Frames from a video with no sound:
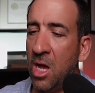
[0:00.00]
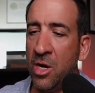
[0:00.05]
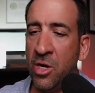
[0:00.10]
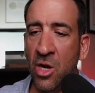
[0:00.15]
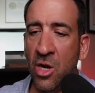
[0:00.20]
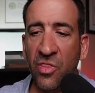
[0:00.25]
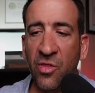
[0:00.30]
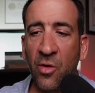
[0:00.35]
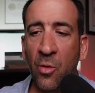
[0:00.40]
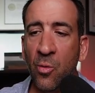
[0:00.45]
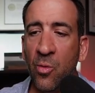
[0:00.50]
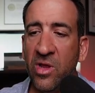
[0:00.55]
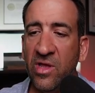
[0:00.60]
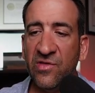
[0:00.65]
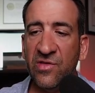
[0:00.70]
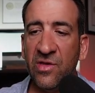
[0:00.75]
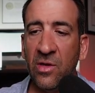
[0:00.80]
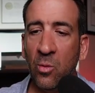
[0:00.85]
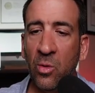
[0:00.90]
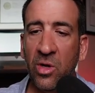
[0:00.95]
Another
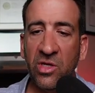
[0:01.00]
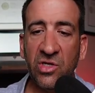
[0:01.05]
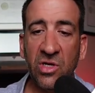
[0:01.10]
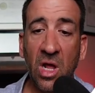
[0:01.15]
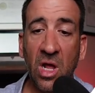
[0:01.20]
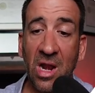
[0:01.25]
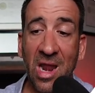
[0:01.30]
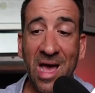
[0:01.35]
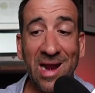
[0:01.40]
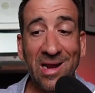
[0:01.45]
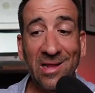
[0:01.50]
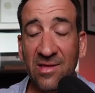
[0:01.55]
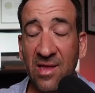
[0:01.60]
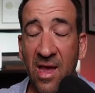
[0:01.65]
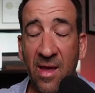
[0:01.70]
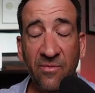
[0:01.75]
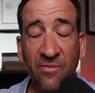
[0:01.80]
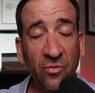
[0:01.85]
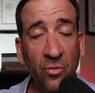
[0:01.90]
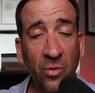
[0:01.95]
reason which a lot of
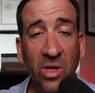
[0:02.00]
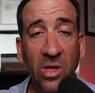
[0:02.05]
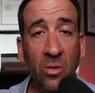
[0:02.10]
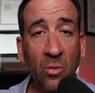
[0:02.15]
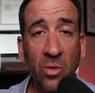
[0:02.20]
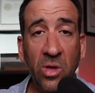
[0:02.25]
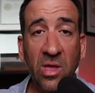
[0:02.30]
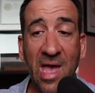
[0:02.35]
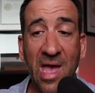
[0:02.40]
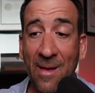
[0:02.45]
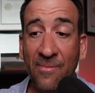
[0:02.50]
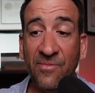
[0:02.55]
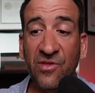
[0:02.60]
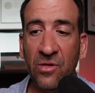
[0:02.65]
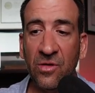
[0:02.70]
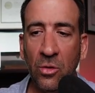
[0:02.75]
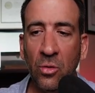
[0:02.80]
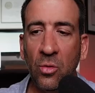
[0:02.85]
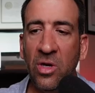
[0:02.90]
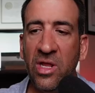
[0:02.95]
times we
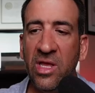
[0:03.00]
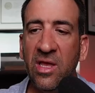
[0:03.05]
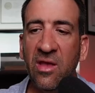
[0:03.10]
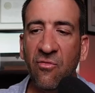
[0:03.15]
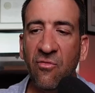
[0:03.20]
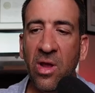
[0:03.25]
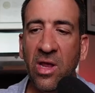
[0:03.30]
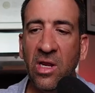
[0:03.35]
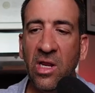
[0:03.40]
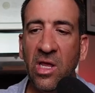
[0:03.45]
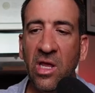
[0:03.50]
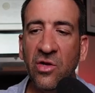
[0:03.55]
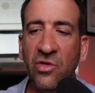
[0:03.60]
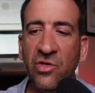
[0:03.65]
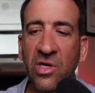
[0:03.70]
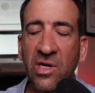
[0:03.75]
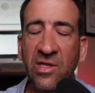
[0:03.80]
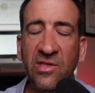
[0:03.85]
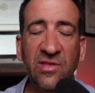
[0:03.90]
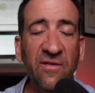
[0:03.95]
absolutely give
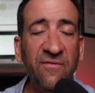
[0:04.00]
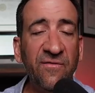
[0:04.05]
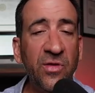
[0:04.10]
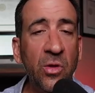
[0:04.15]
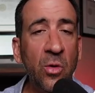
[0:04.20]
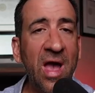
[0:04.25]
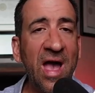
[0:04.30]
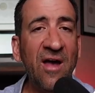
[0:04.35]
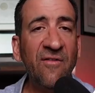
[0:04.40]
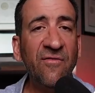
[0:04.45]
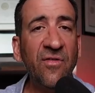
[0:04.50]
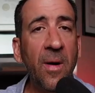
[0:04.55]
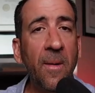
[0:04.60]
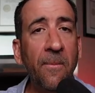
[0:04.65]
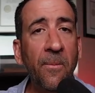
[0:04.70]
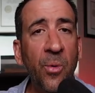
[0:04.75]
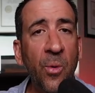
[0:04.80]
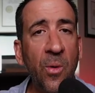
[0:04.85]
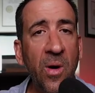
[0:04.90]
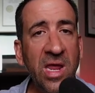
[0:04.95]
radiation is if you have
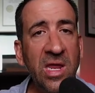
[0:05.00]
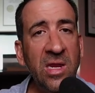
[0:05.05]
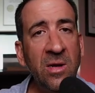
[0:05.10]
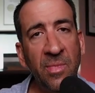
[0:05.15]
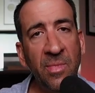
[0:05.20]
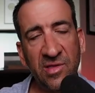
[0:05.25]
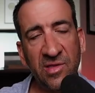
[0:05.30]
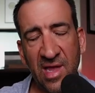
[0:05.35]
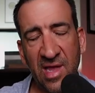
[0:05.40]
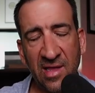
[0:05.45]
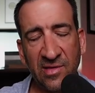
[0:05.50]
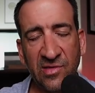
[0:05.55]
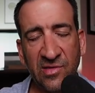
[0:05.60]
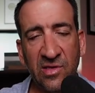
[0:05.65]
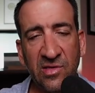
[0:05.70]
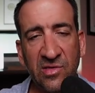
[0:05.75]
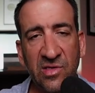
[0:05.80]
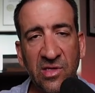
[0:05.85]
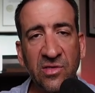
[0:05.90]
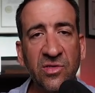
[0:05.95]
brain
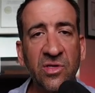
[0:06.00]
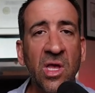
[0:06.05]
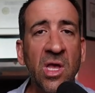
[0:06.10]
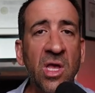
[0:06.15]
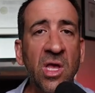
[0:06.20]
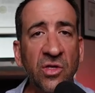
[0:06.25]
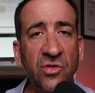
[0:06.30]
metastasis.